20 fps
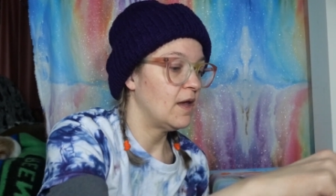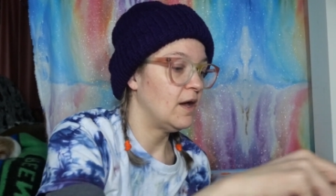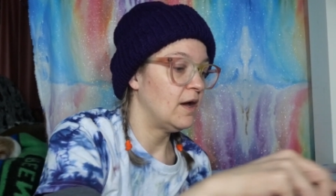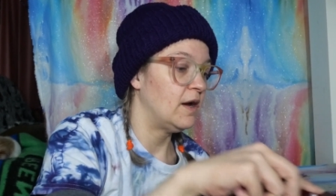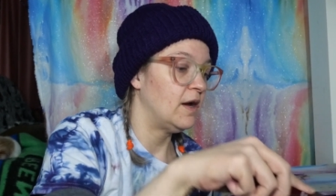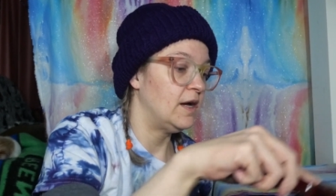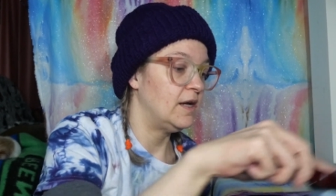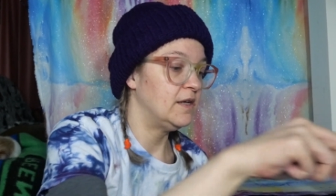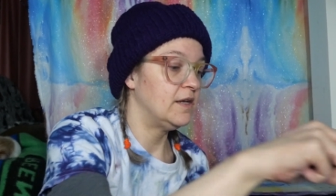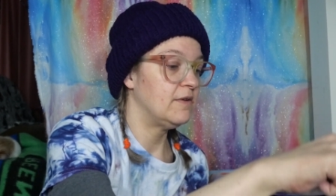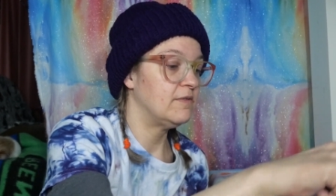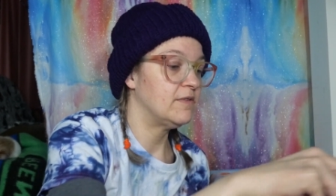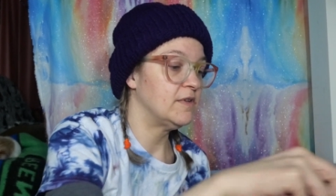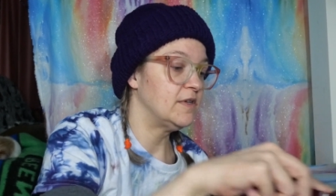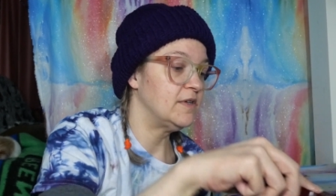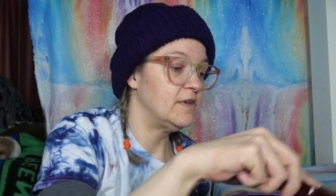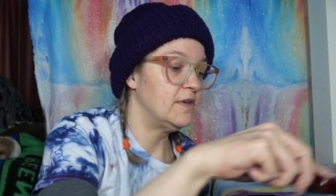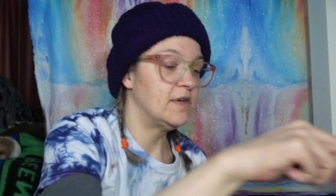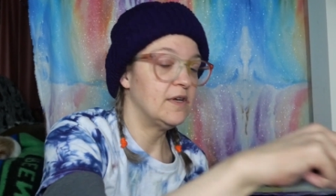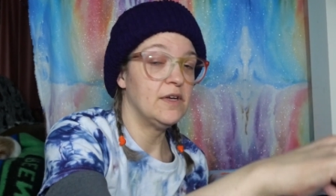Alright,
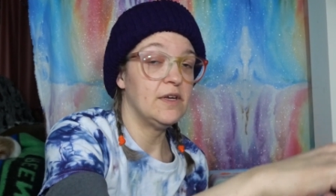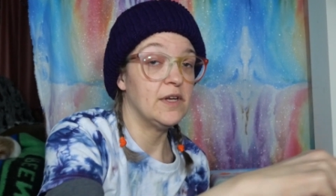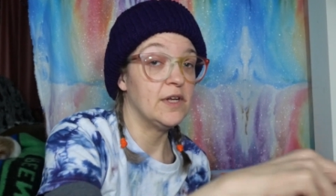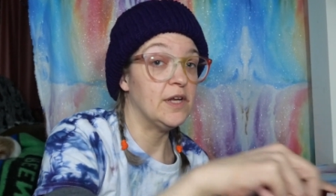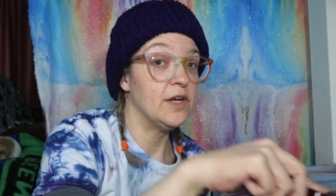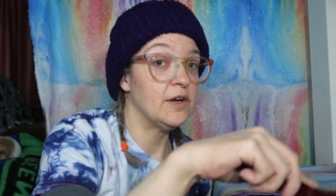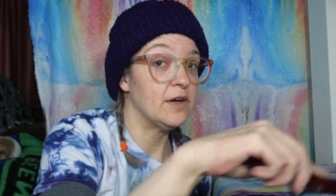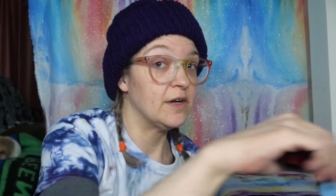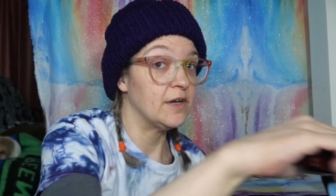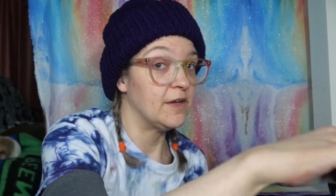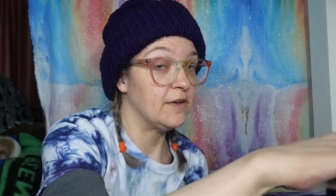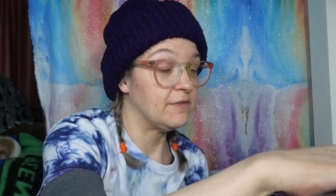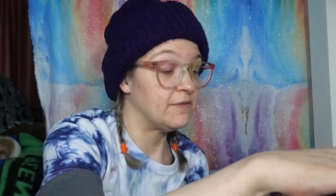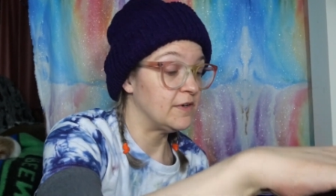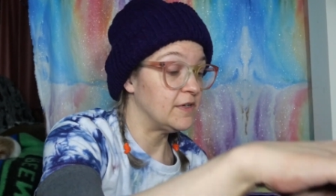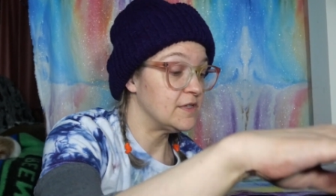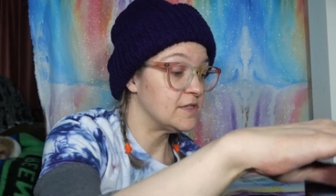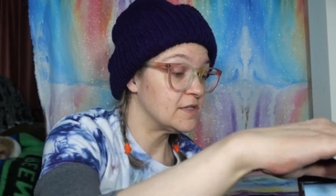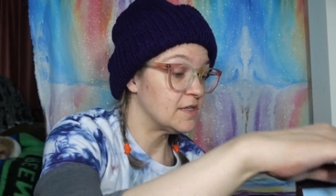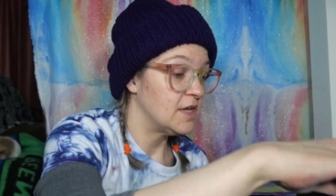definitely you can hear a
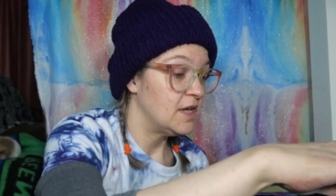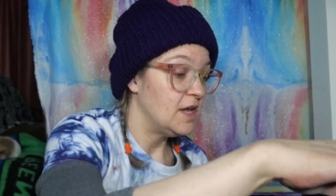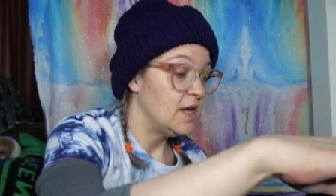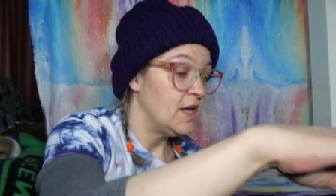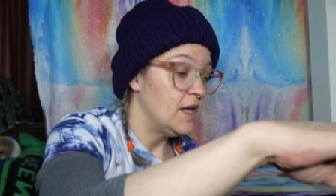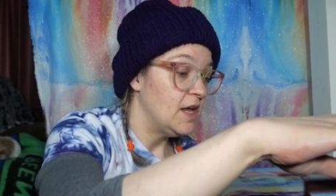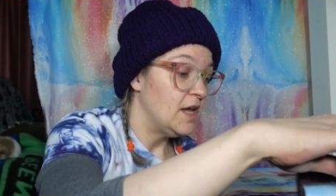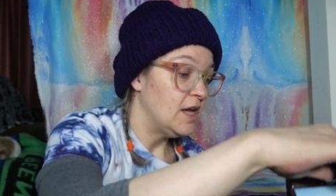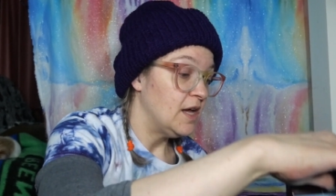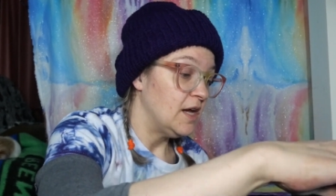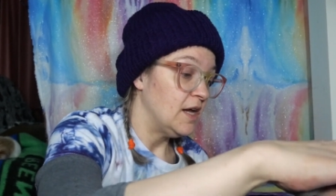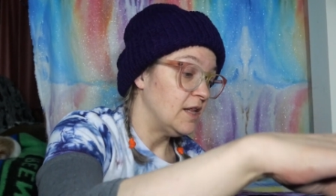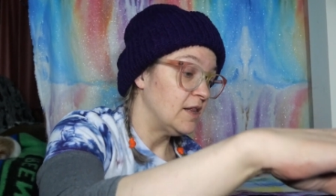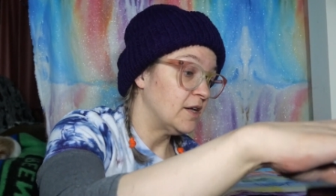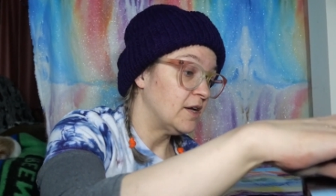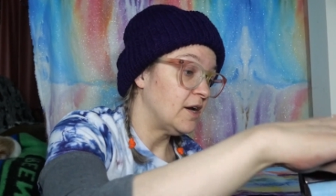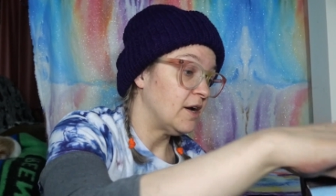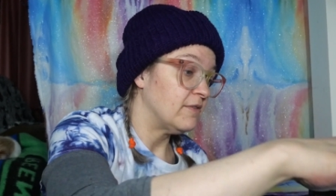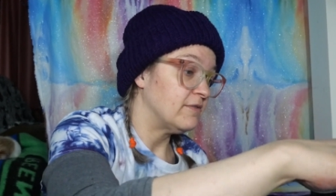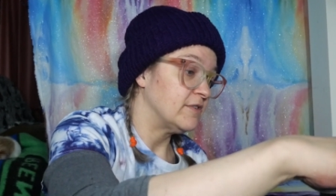difference in the
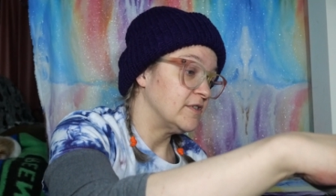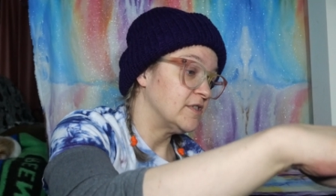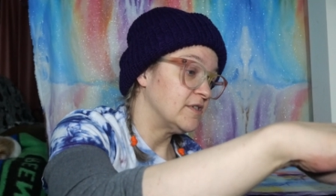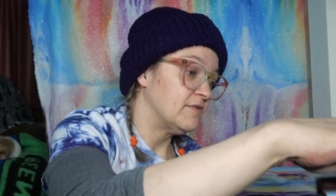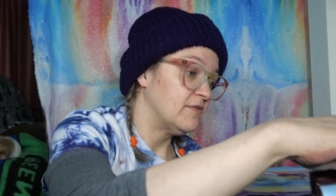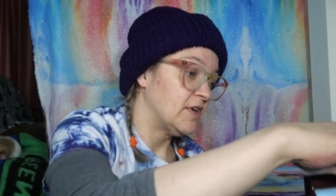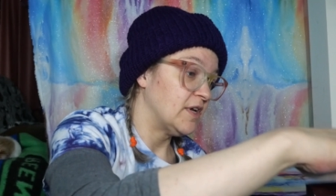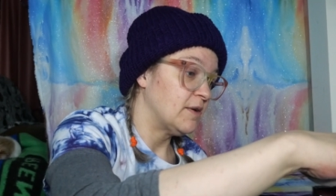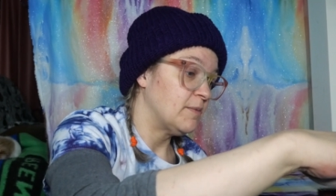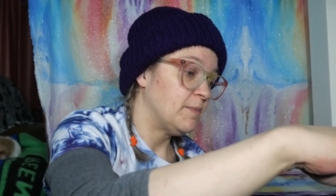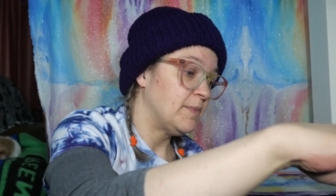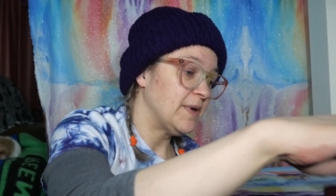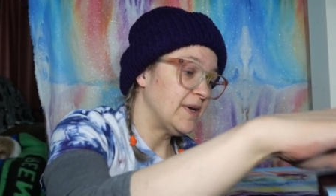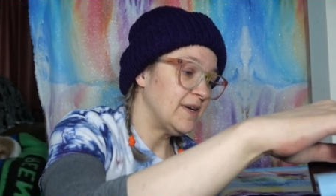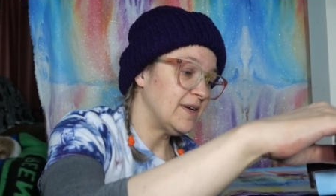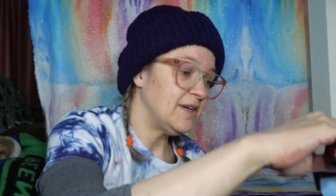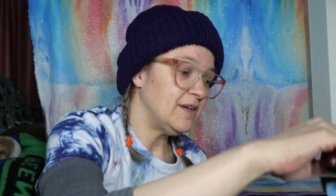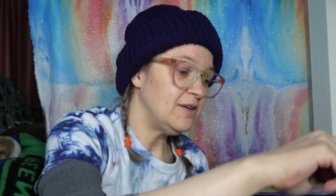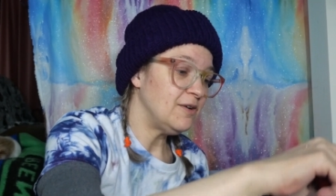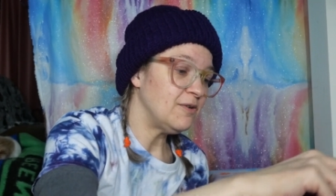coverage of ink,
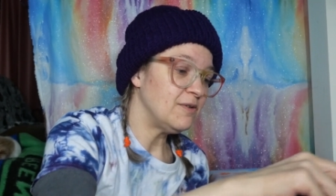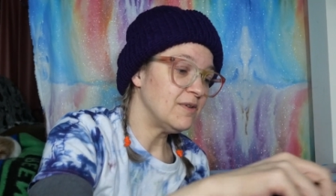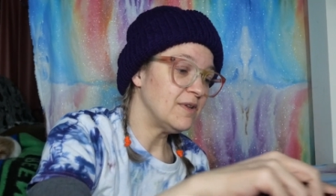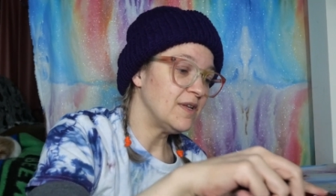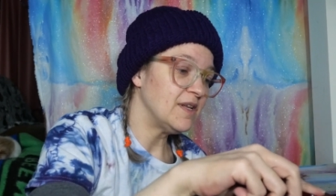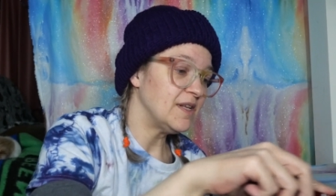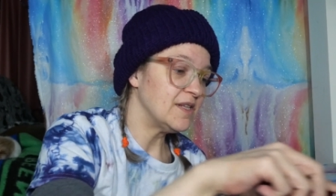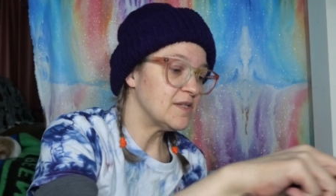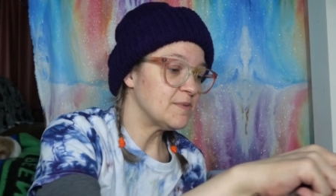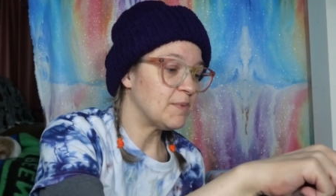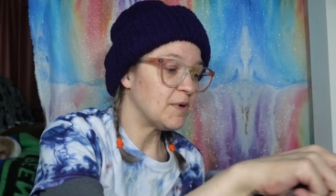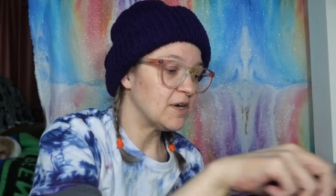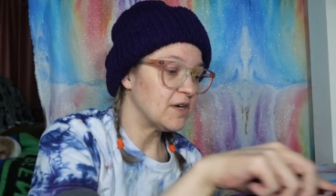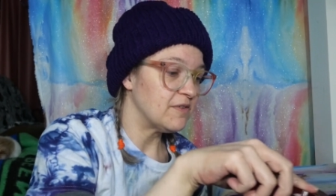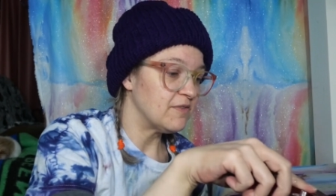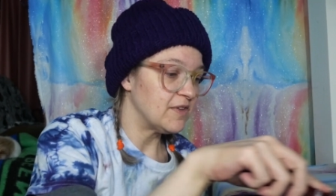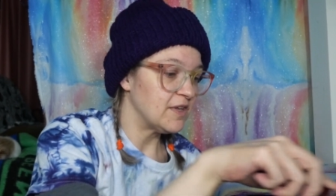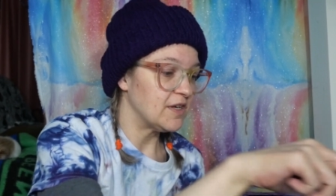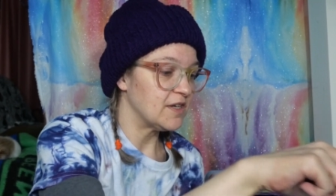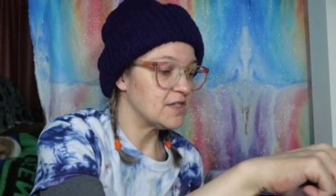but you know, that's part
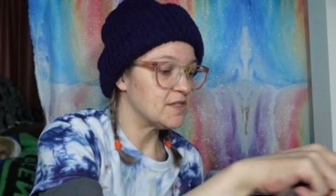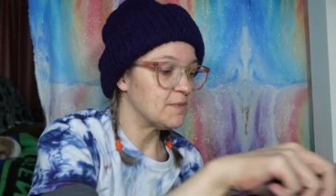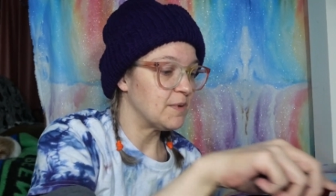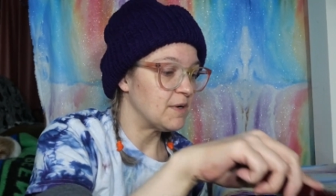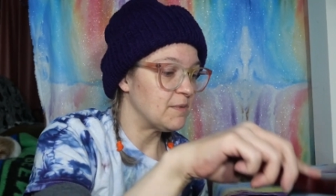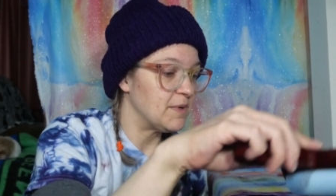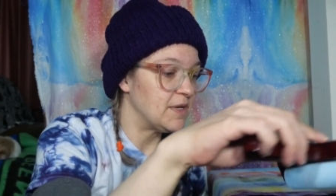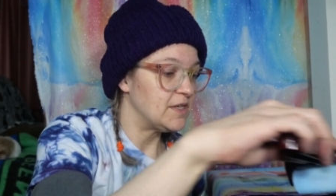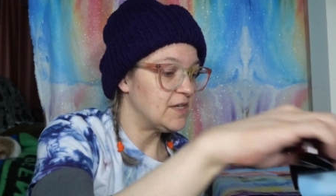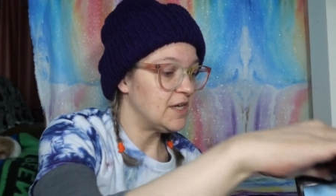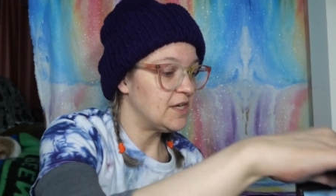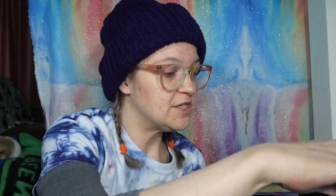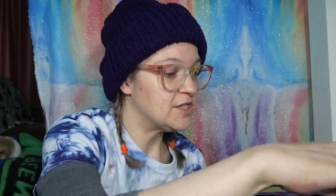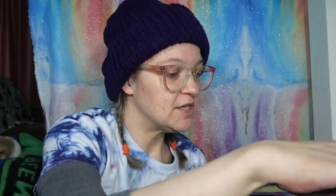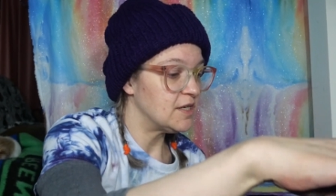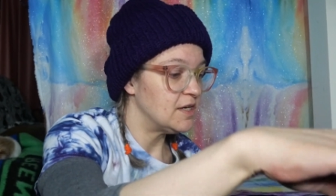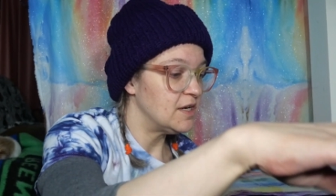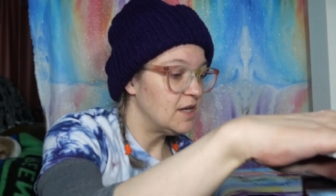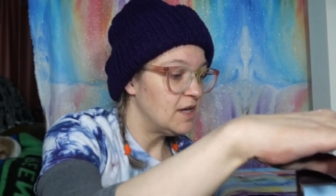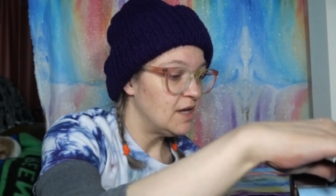of the
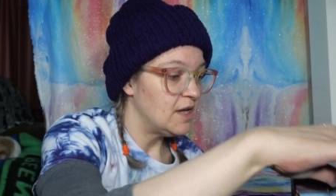experimentation,